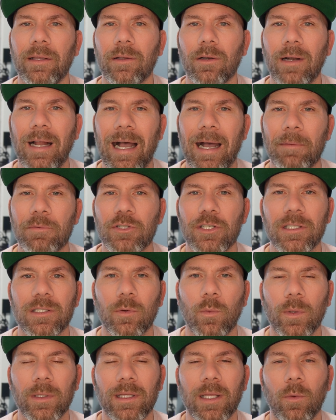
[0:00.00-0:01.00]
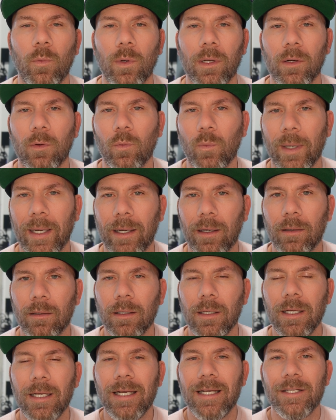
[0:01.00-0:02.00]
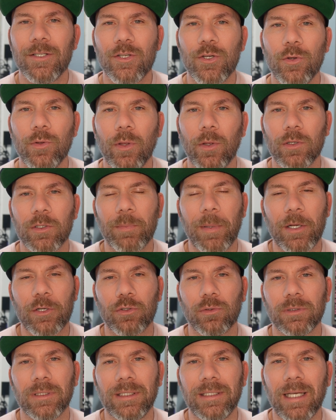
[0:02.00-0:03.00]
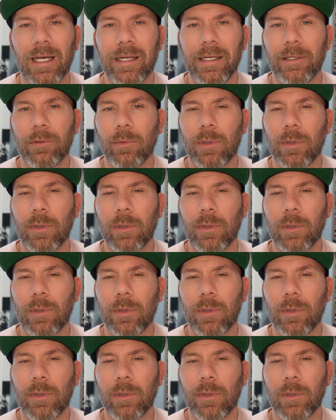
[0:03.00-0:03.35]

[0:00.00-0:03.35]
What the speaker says: their options on what they want to wear to those specialty dining